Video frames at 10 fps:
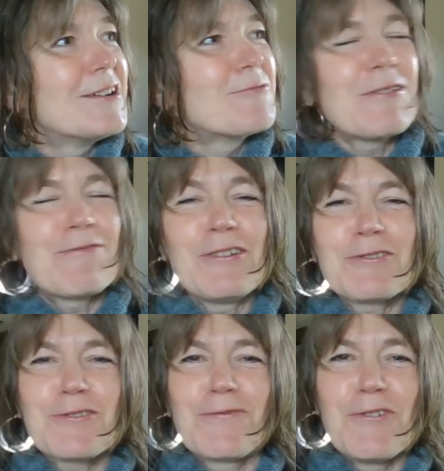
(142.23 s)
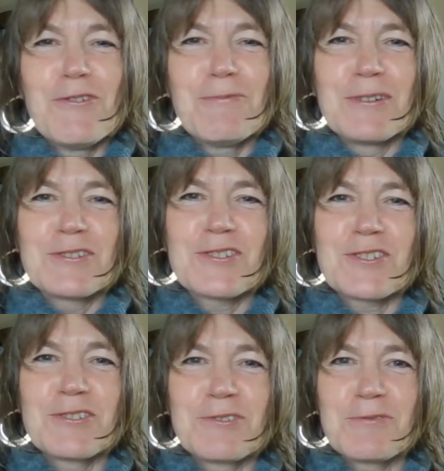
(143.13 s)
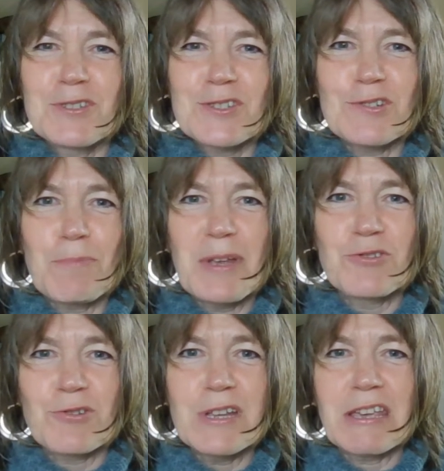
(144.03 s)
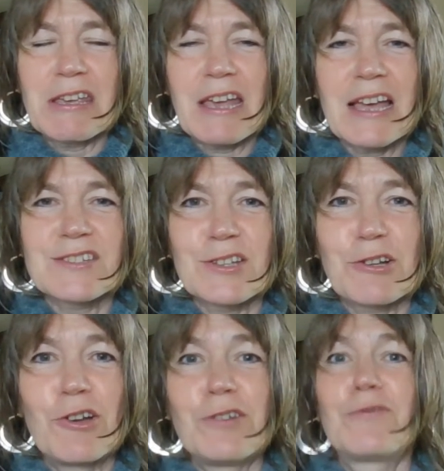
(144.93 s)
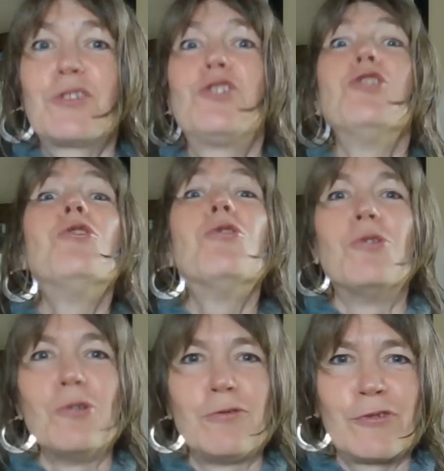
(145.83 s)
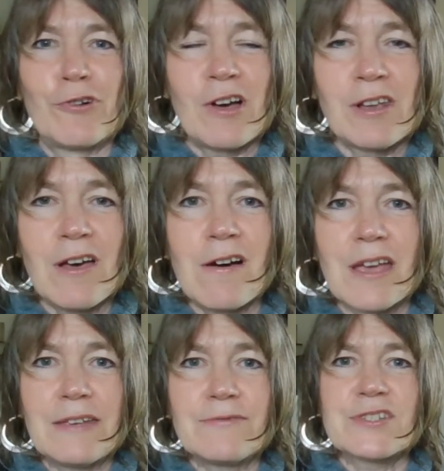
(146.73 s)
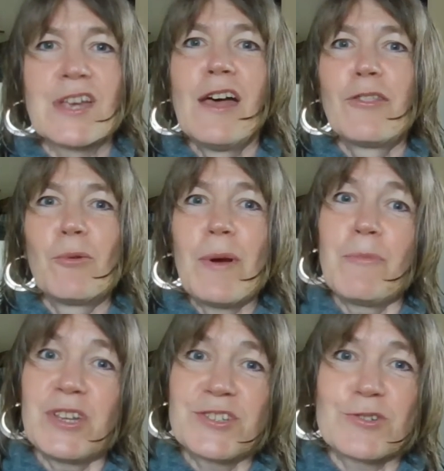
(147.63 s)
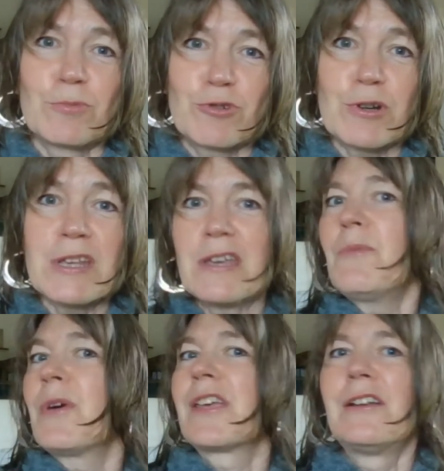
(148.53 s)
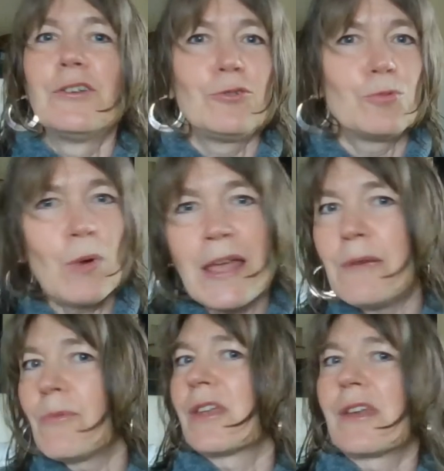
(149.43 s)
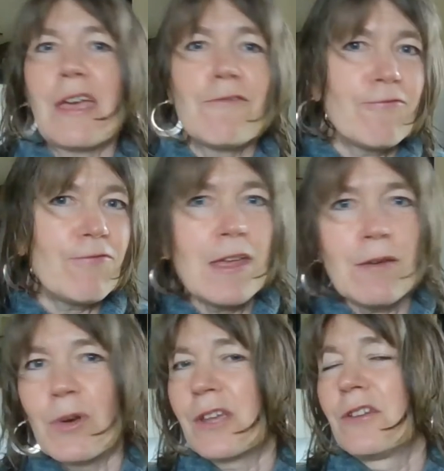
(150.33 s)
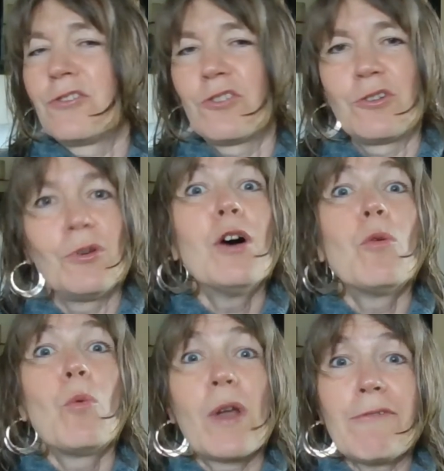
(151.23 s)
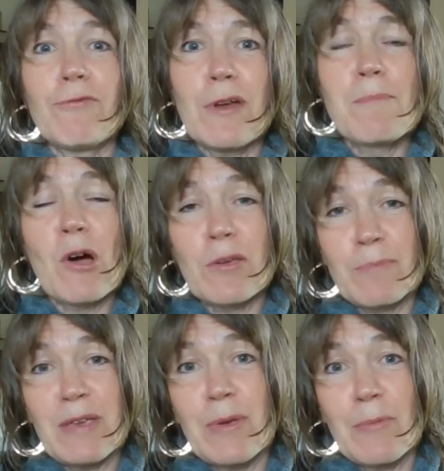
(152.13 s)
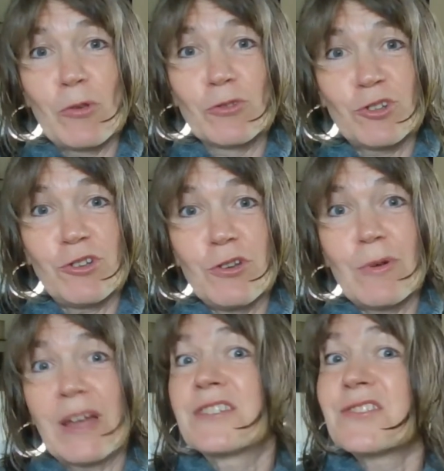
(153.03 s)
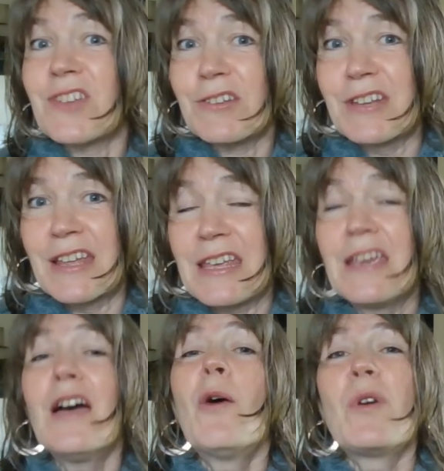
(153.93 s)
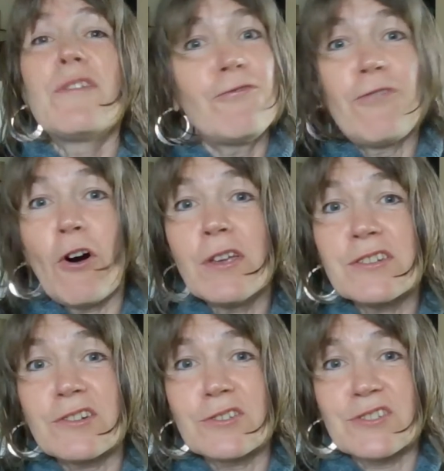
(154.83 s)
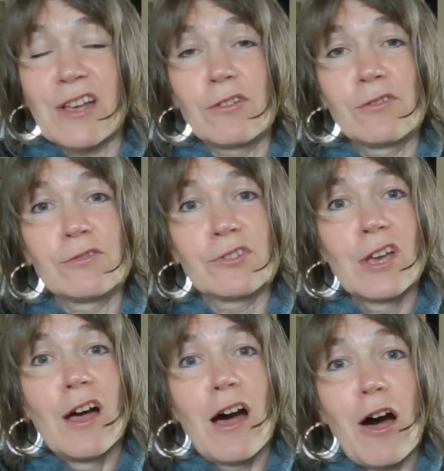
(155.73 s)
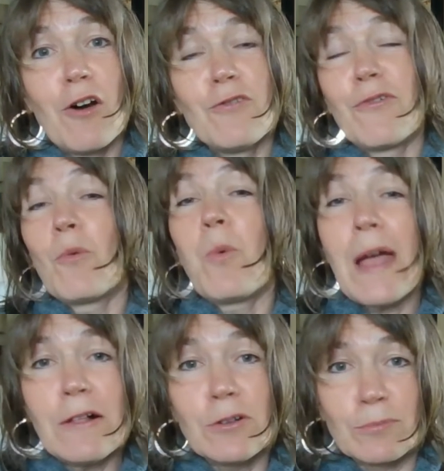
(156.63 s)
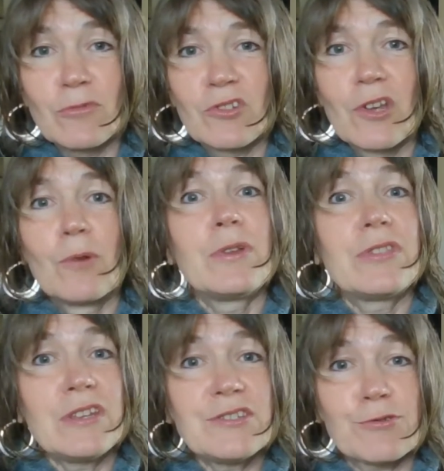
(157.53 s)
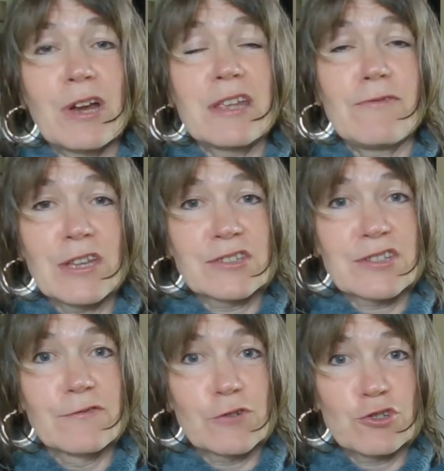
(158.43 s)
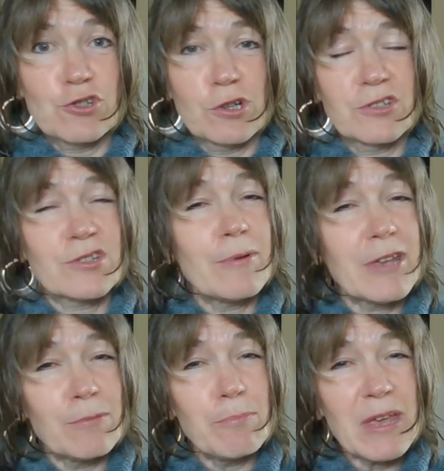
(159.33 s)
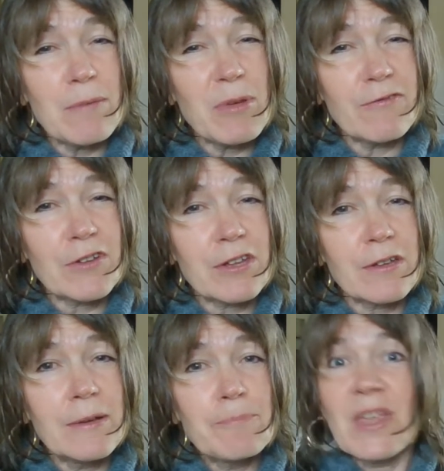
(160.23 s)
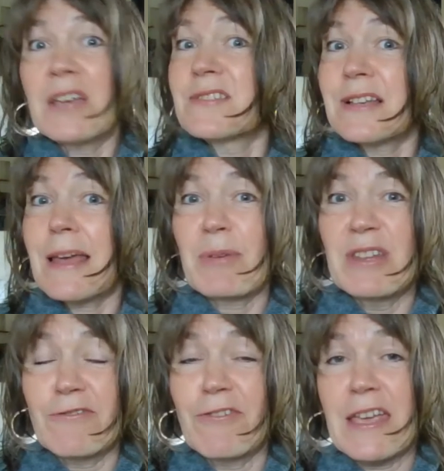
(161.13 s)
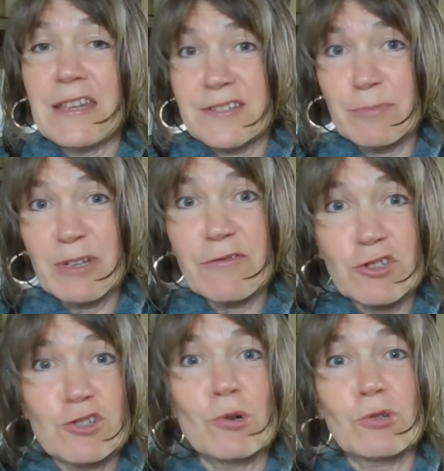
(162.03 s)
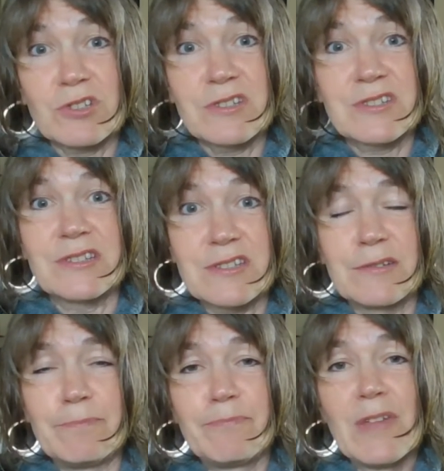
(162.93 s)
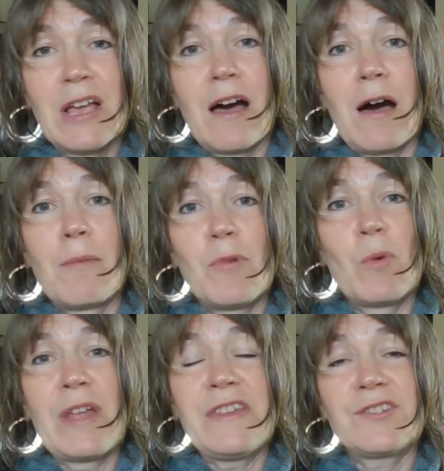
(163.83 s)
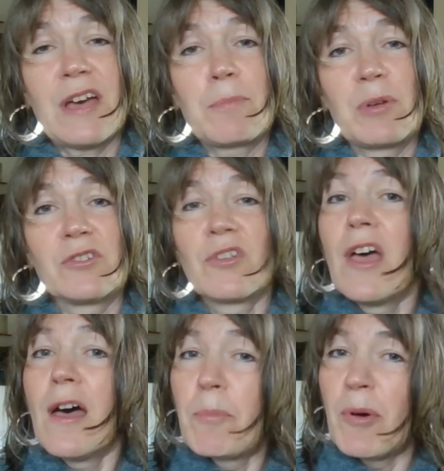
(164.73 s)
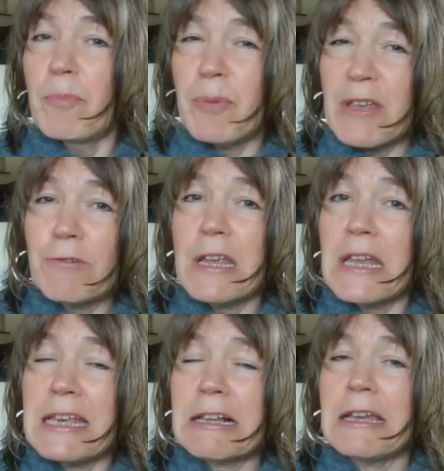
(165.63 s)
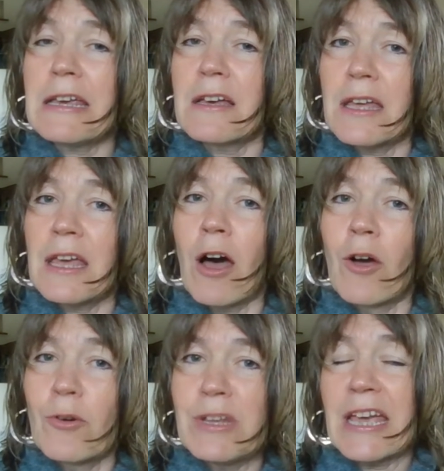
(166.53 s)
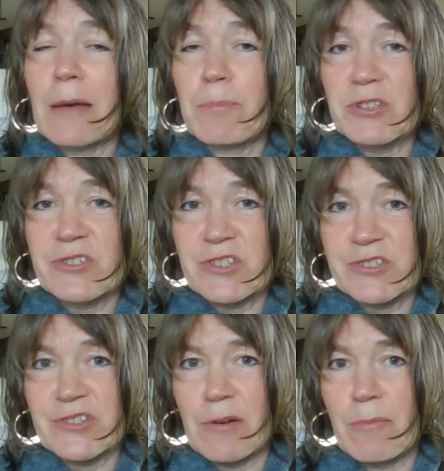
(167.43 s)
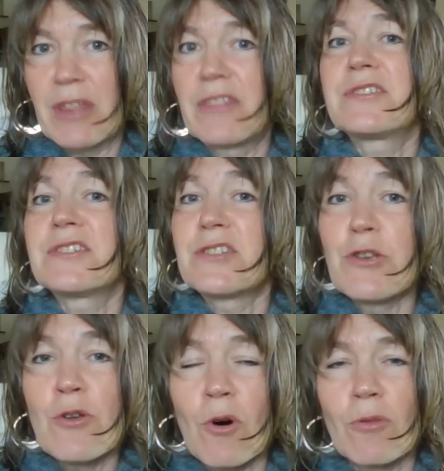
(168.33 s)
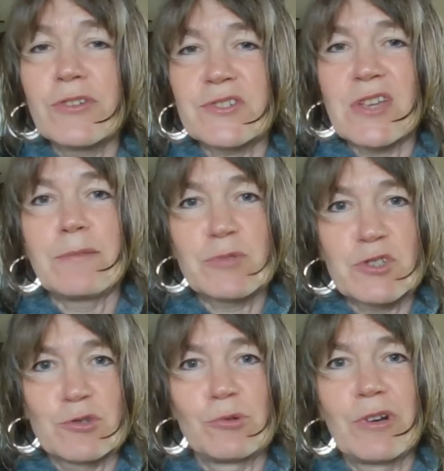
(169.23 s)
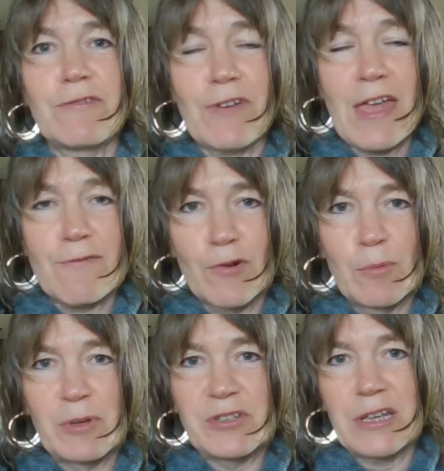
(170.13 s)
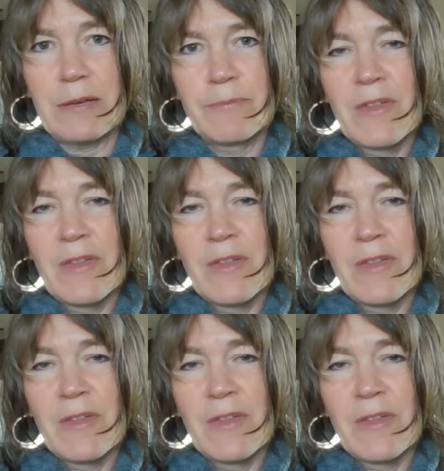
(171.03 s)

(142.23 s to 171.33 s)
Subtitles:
we've looked forward to stopping drinking as the kind of cure-all for our lives, that when we stop drinking, we're going to lose weight, we're going to get fit, we're going to do whatever it might be we want to do. And suddenly we find ourselves overwhelmed with these cravings for sugar. So it can be a bit of a slap in the face, a bit of a shock to the system when this happens. But be really clear, it only happens to some. This is not the same story for everybody.